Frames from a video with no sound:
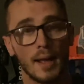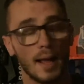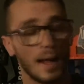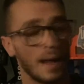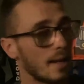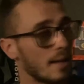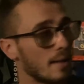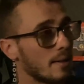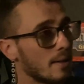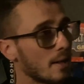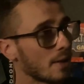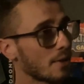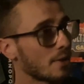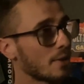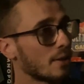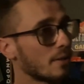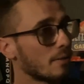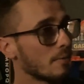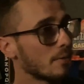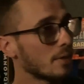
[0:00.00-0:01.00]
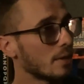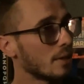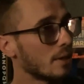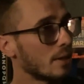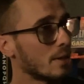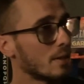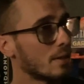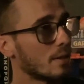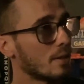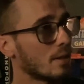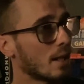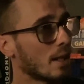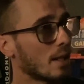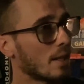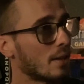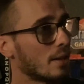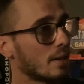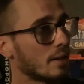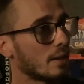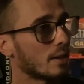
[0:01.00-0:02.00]
And nothing really, I
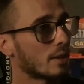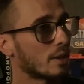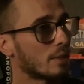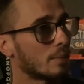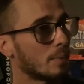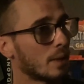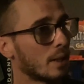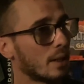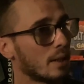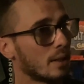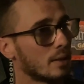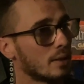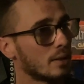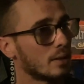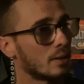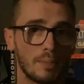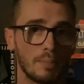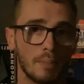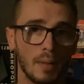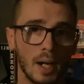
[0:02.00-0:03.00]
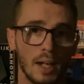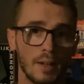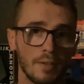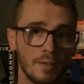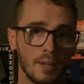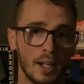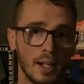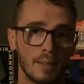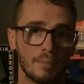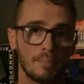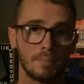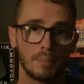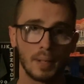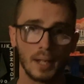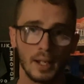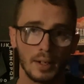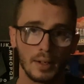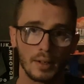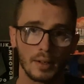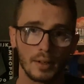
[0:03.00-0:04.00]
think, explains my vibe
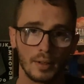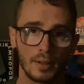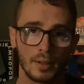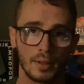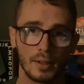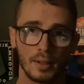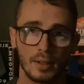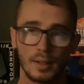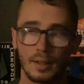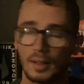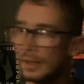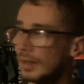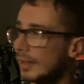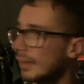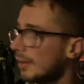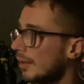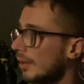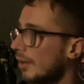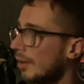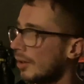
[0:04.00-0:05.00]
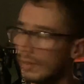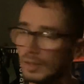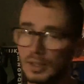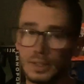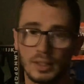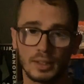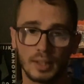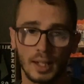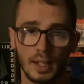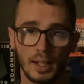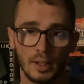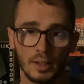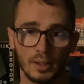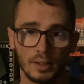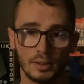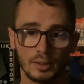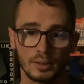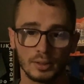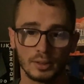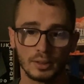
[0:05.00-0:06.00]
better than all these
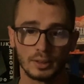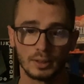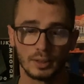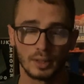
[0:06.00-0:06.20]
candles